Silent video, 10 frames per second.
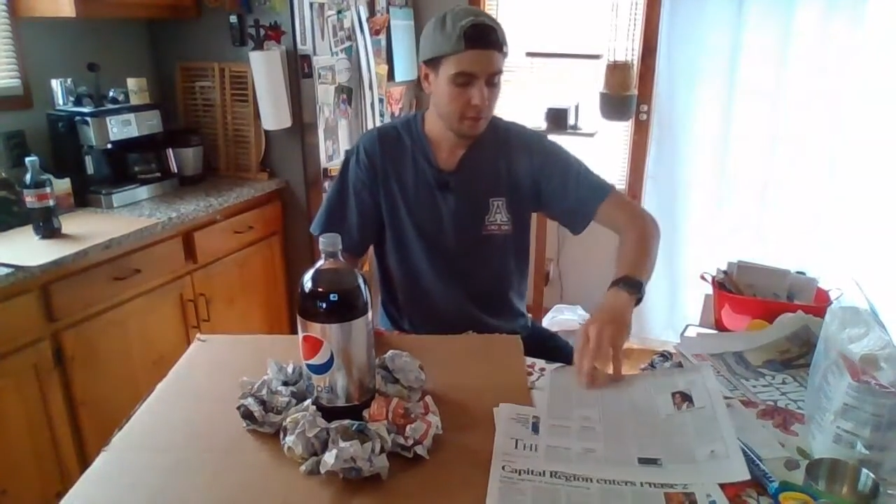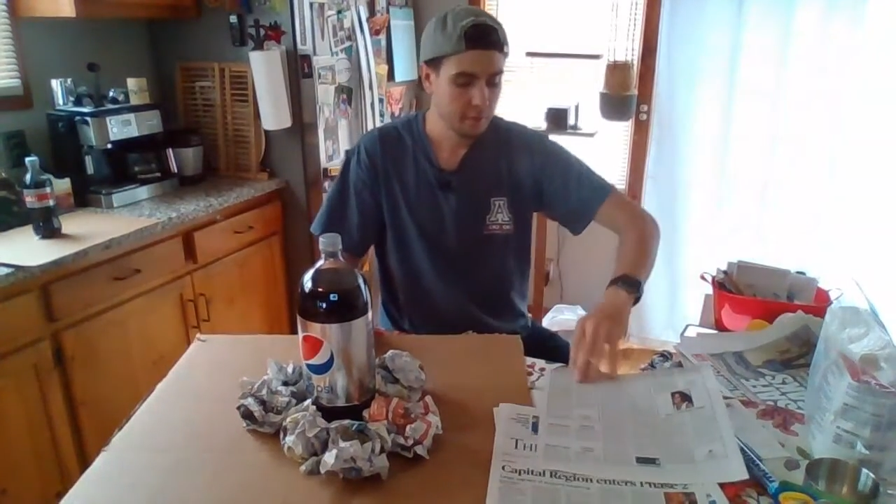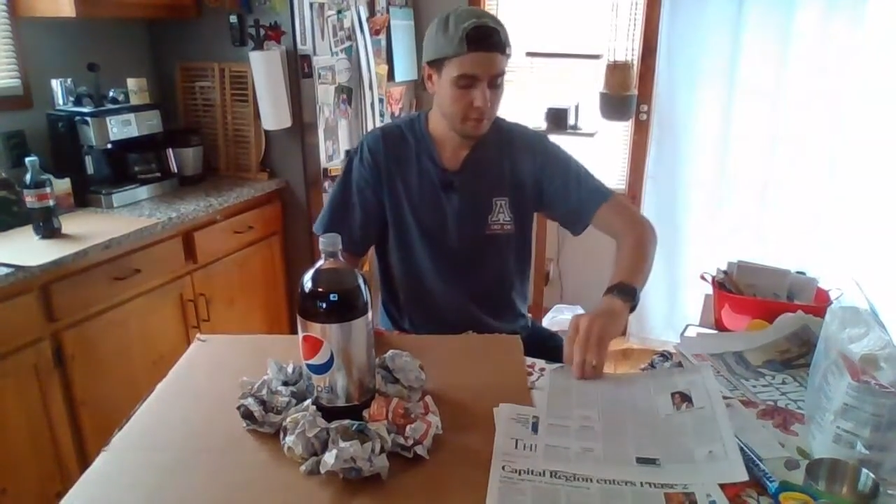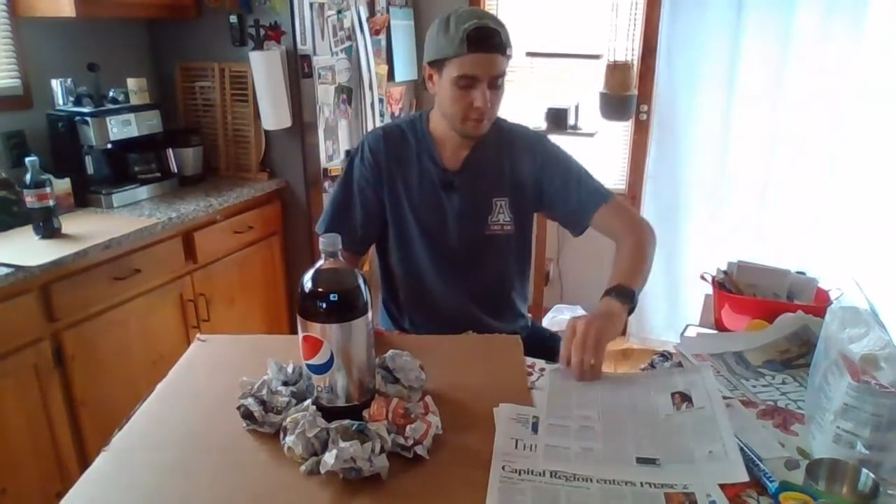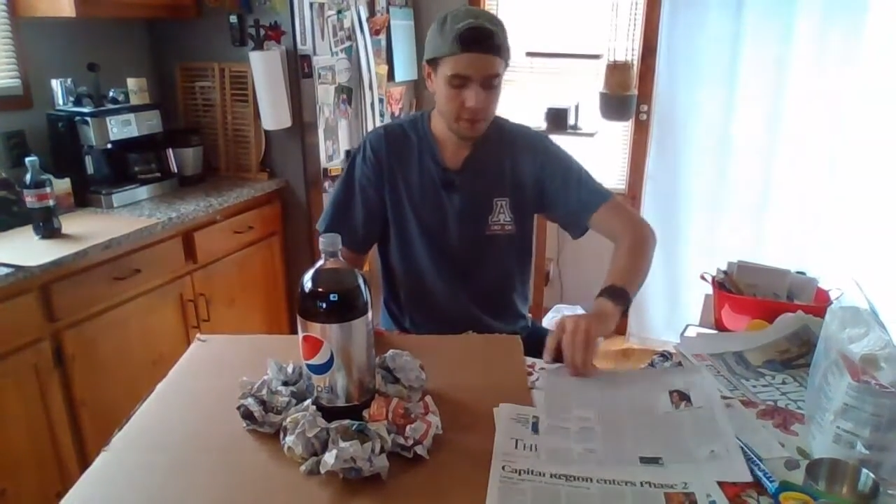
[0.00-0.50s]

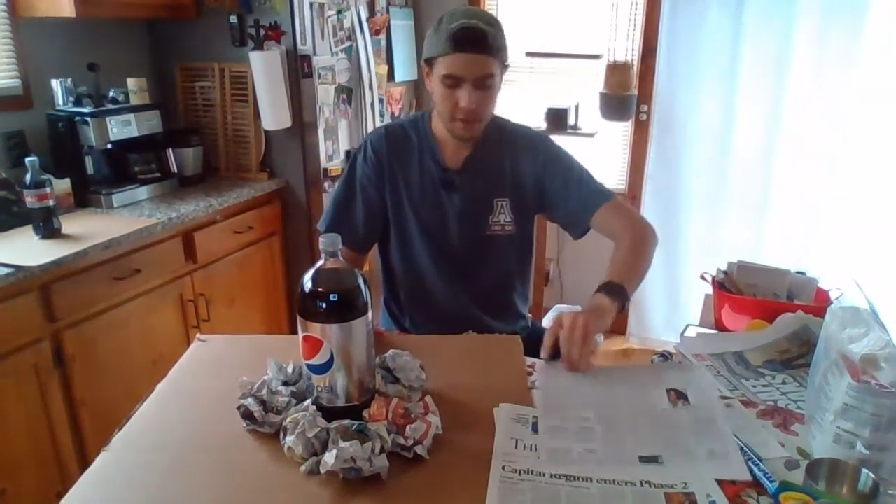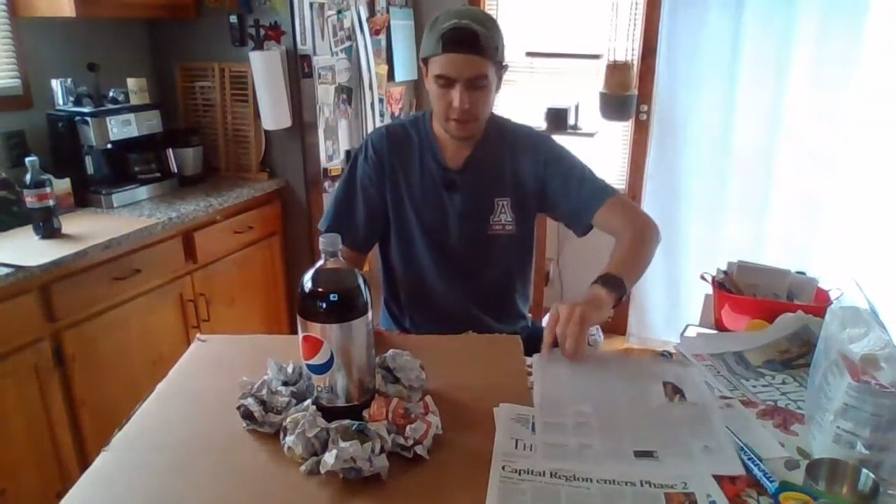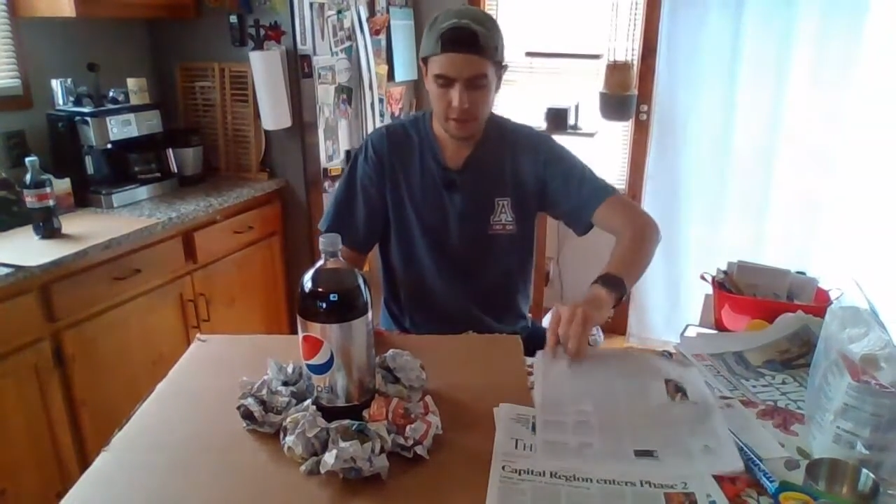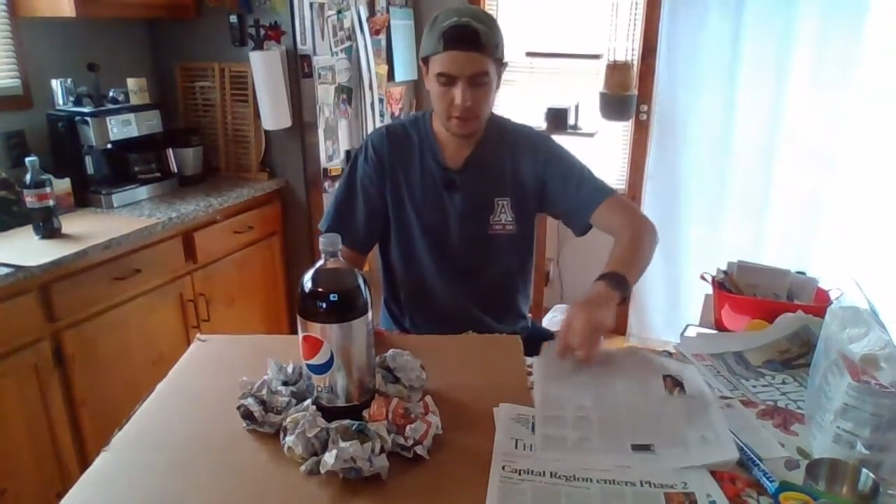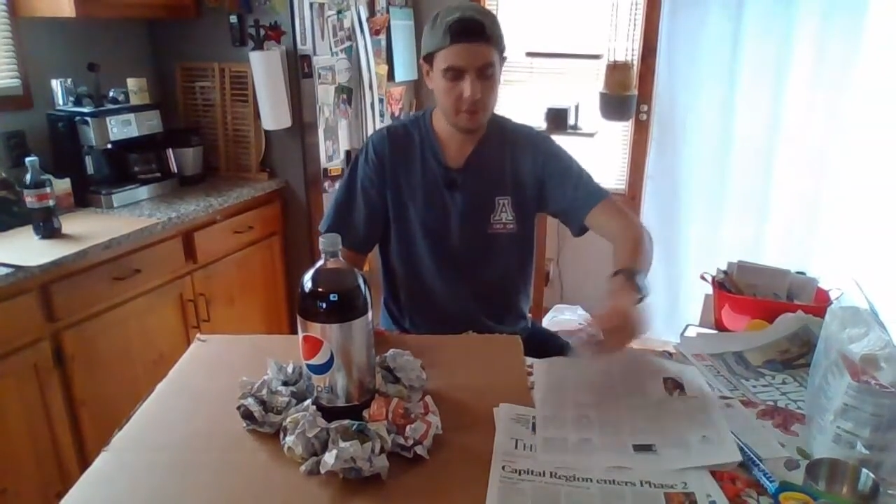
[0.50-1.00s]
All right,
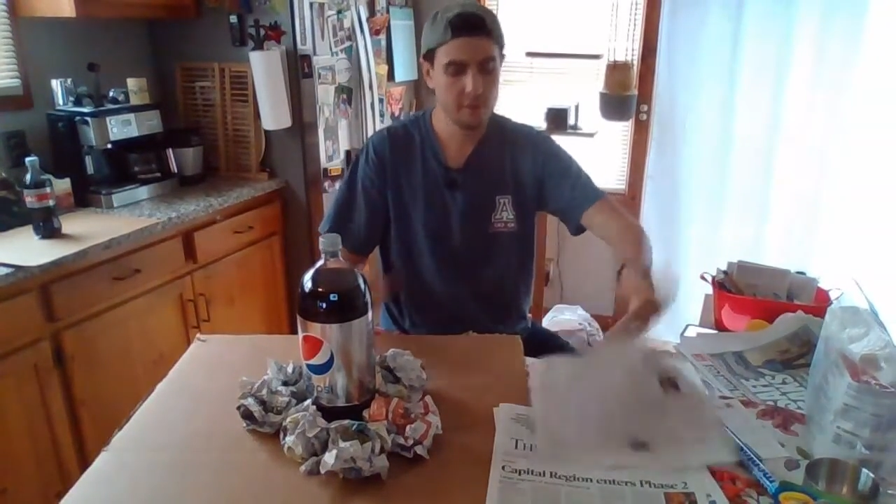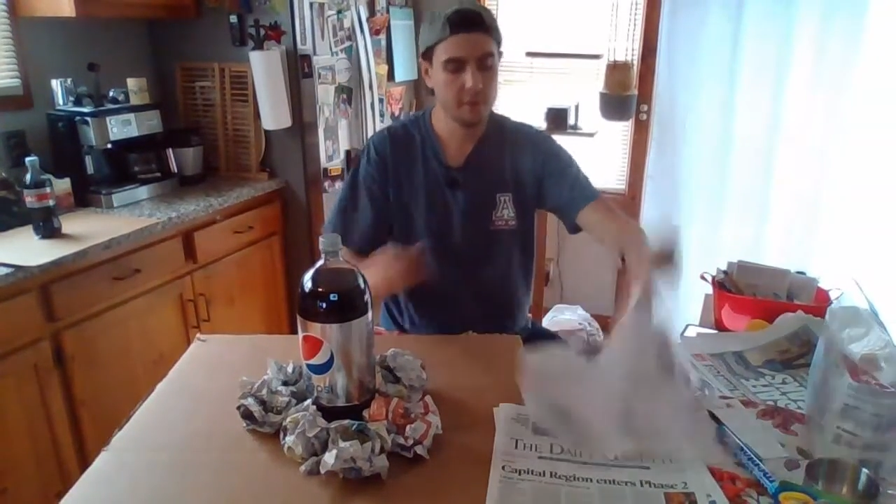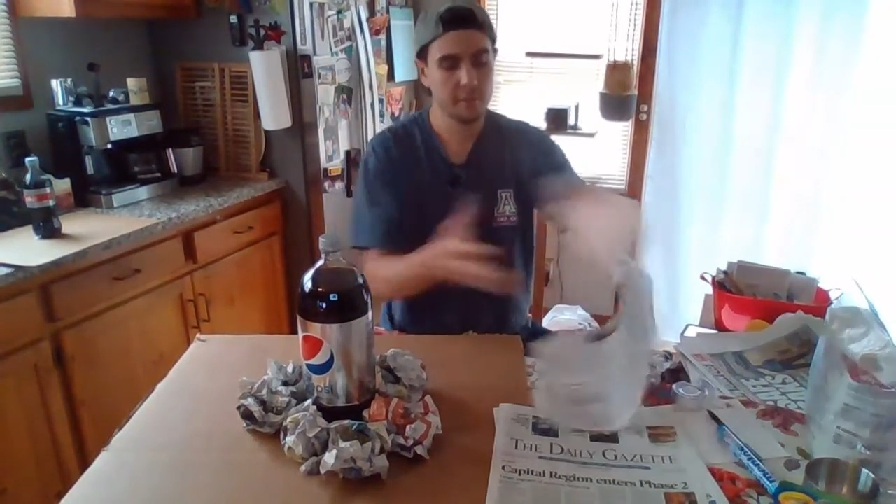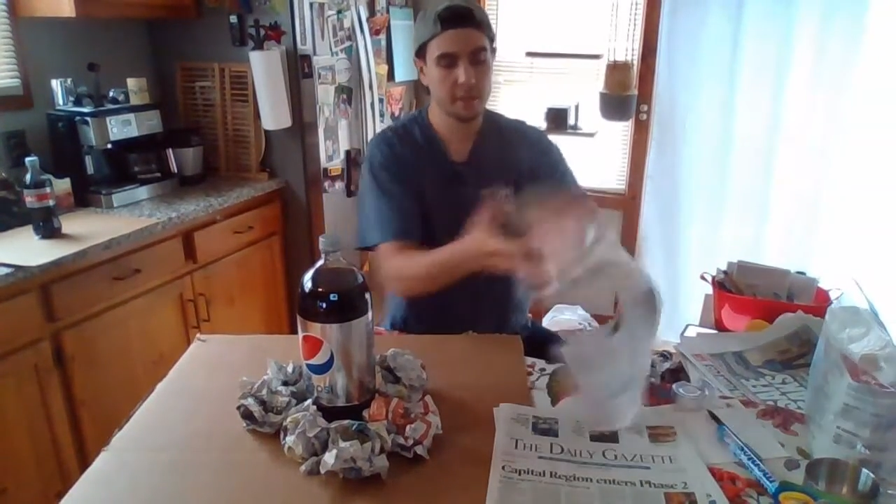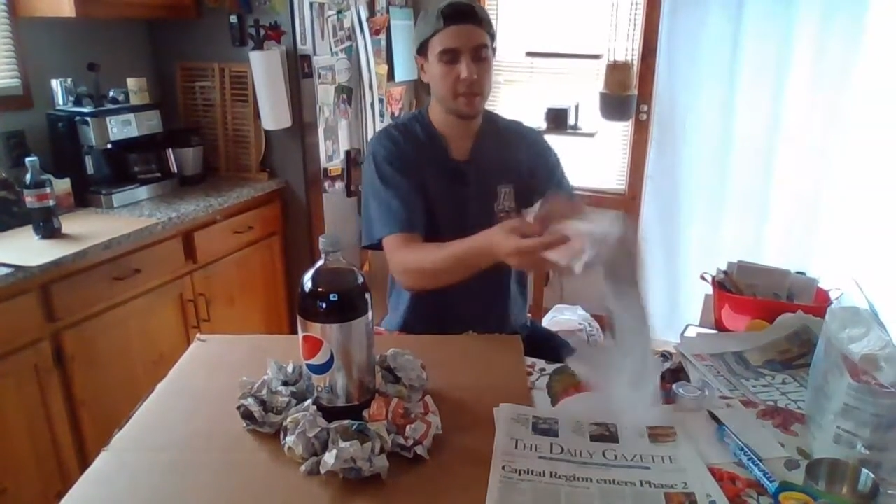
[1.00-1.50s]

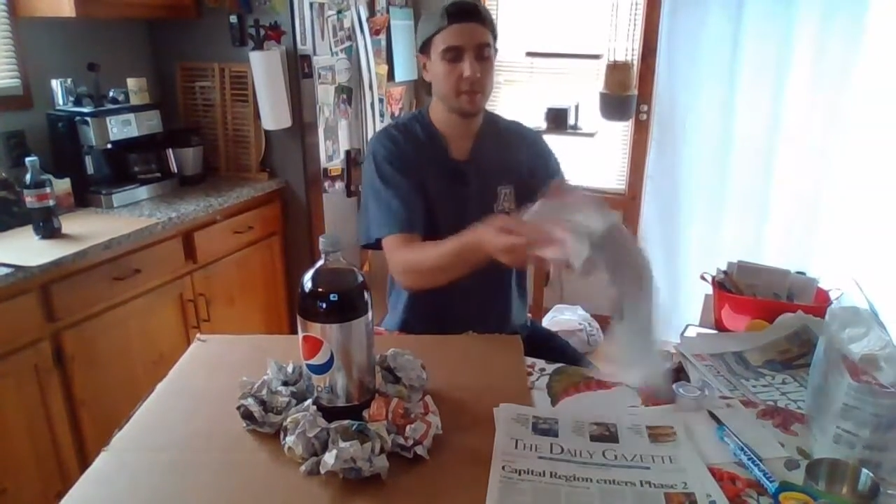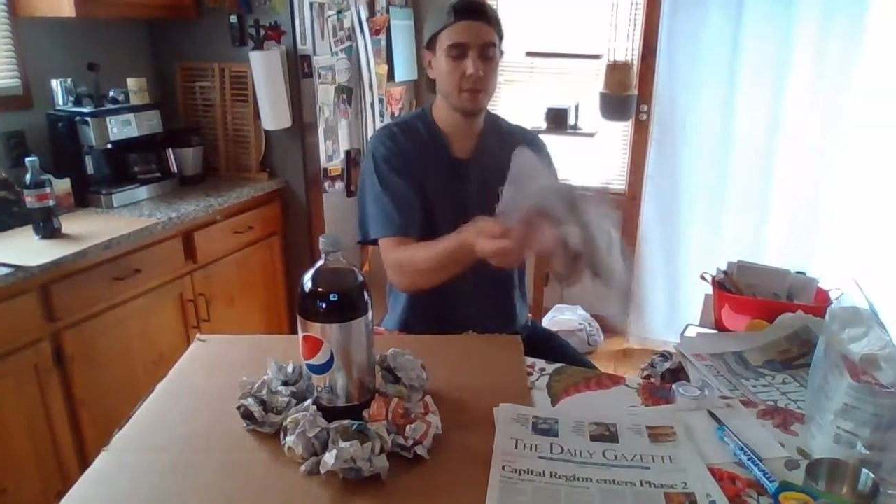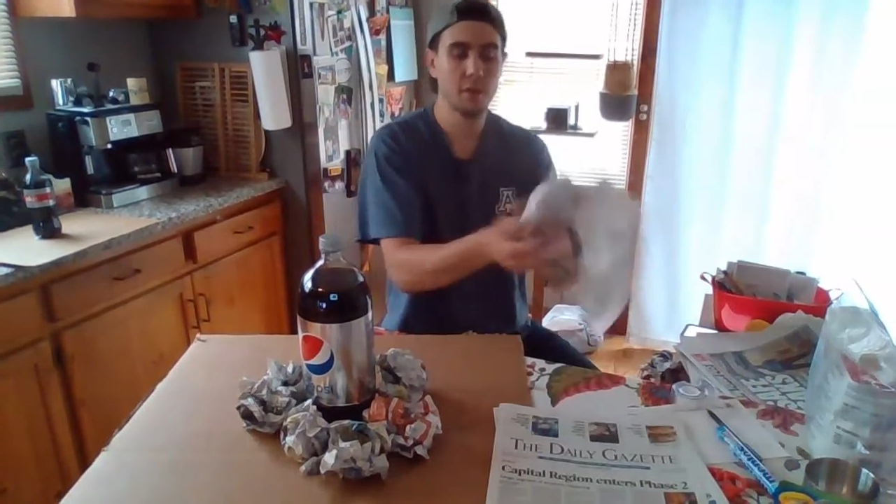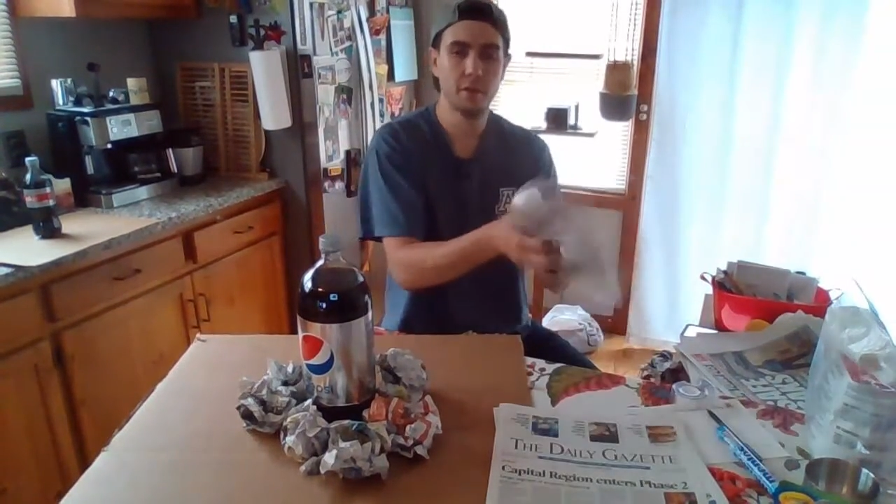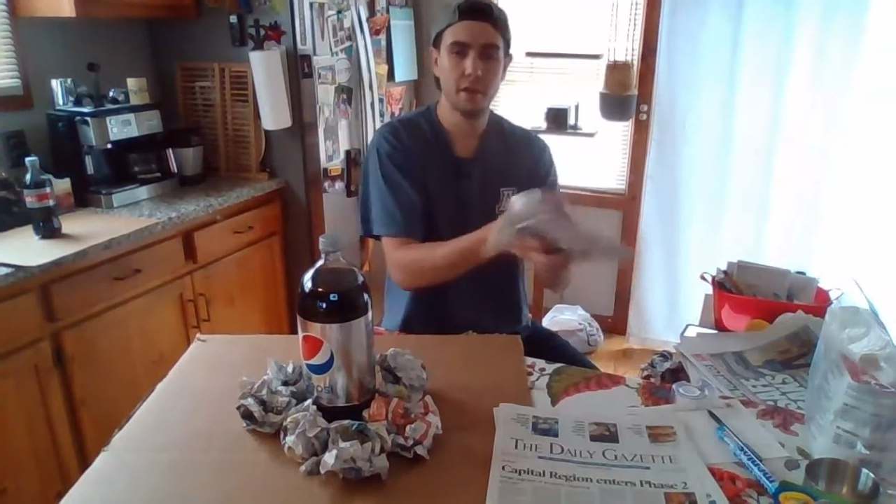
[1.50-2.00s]
keep
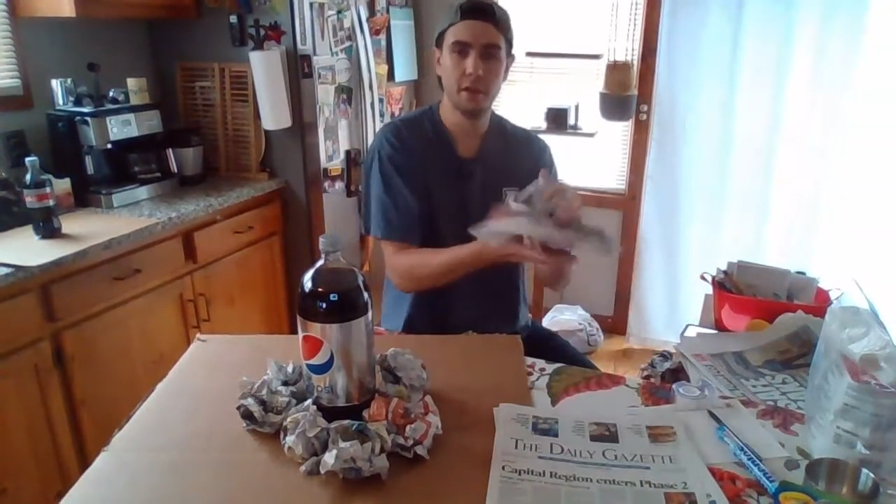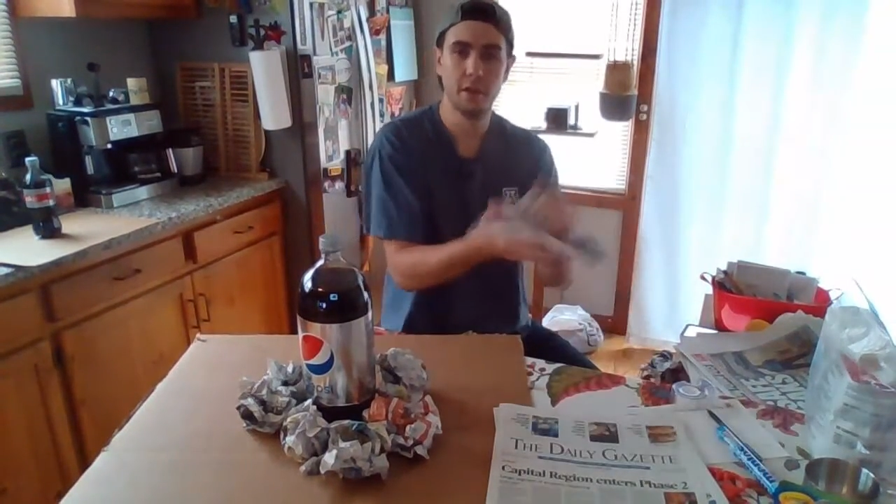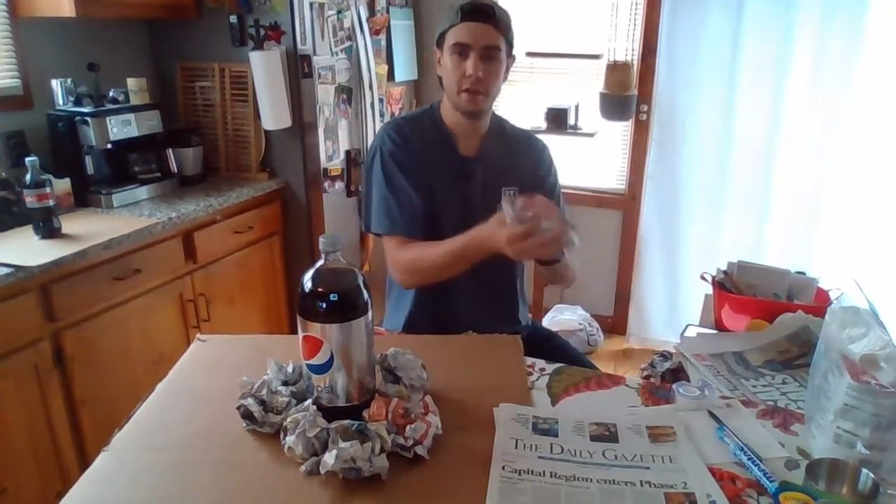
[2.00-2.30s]
going.